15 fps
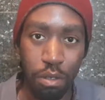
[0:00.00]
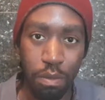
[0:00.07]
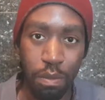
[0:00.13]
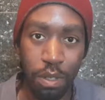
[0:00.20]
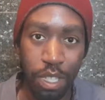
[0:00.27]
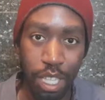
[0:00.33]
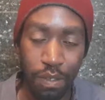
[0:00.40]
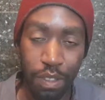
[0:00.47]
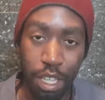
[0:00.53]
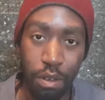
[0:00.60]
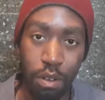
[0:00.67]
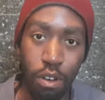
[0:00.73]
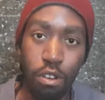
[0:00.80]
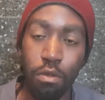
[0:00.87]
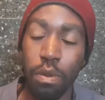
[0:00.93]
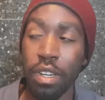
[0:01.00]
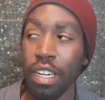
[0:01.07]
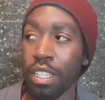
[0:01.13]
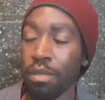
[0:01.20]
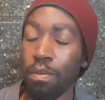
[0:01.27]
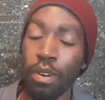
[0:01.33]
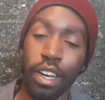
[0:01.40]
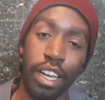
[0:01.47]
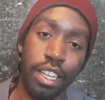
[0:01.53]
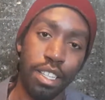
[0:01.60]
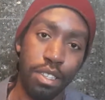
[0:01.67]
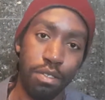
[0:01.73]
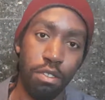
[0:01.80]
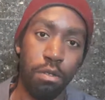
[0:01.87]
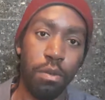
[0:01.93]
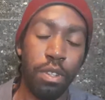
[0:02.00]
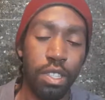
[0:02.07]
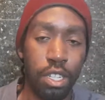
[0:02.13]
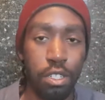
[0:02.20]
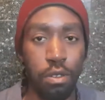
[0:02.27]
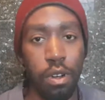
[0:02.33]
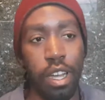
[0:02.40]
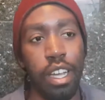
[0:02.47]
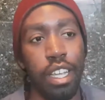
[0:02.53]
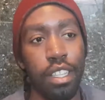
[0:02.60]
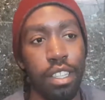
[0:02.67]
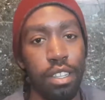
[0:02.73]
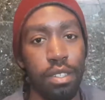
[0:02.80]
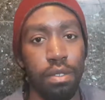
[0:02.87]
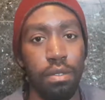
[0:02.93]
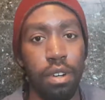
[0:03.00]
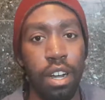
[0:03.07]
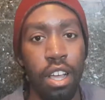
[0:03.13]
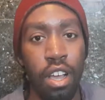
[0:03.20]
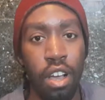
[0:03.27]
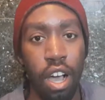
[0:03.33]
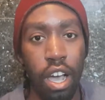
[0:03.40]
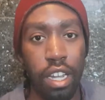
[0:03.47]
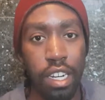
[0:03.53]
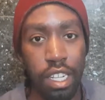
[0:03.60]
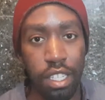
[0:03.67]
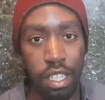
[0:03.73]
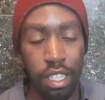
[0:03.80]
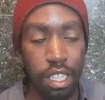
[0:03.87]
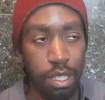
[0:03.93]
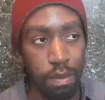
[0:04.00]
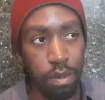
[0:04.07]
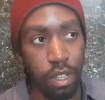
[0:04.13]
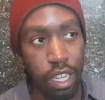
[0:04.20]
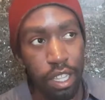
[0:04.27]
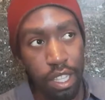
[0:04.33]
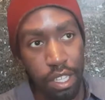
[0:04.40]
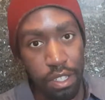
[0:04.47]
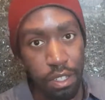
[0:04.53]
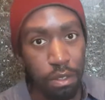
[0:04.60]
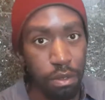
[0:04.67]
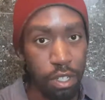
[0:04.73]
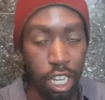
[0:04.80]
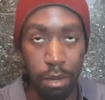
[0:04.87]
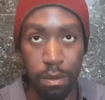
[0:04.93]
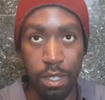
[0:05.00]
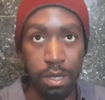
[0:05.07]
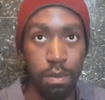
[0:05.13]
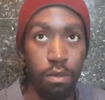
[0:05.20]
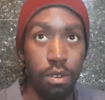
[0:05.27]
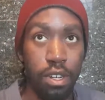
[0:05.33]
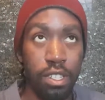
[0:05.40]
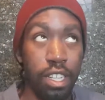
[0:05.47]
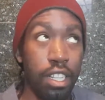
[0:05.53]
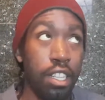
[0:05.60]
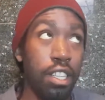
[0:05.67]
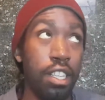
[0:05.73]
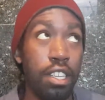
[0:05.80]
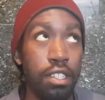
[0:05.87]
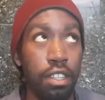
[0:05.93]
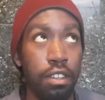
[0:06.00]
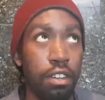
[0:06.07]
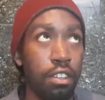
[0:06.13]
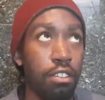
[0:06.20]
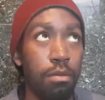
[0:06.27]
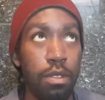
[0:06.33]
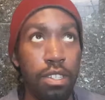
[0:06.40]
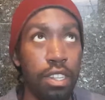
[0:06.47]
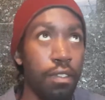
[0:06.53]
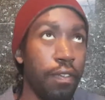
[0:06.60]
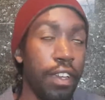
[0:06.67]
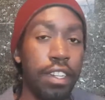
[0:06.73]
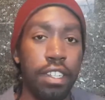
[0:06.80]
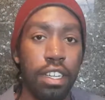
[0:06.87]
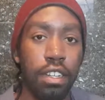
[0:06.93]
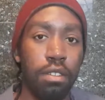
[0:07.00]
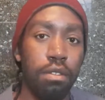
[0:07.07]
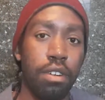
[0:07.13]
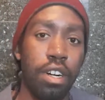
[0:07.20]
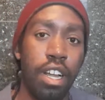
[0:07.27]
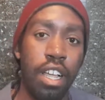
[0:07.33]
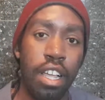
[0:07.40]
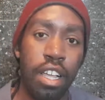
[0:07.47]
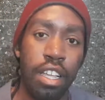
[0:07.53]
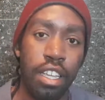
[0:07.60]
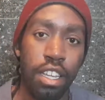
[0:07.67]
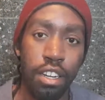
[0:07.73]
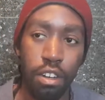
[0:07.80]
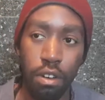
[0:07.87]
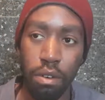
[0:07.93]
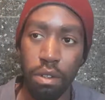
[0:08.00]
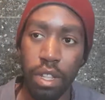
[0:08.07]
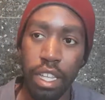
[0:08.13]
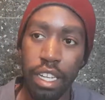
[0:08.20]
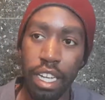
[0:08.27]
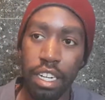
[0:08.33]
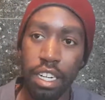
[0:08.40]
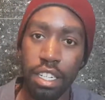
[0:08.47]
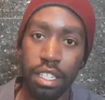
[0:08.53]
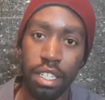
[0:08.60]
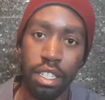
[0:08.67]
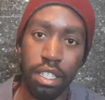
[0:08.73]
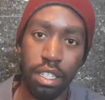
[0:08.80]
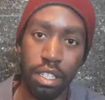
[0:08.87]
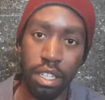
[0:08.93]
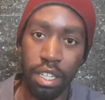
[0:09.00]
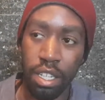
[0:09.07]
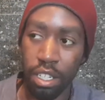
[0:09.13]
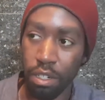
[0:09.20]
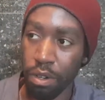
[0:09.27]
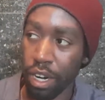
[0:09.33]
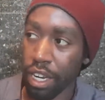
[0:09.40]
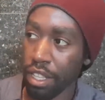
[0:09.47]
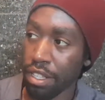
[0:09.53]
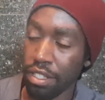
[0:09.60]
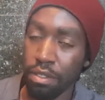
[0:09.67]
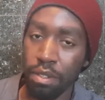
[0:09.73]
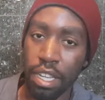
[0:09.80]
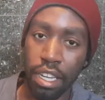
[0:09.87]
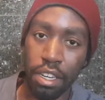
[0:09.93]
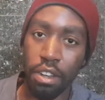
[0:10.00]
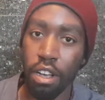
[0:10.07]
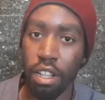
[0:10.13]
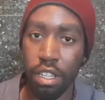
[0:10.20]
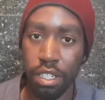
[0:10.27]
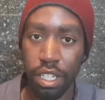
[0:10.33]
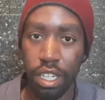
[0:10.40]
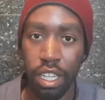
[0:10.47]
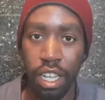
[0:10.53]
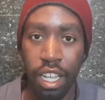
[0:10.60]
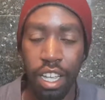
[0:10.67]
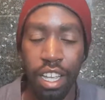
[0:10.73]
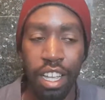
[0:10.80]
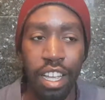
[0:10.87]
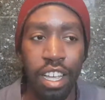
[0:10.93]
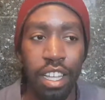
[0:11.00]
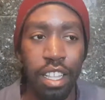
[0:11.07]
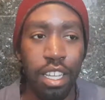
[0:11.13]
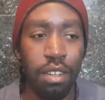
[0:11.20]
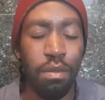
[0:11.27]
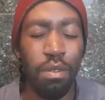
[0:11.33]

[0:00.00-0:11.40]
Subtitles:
believing that, oh, we need to buy this, or we need to try this, or I need to at least play these new type of sports that these other humans invented, or, I need to try this new technology. Like,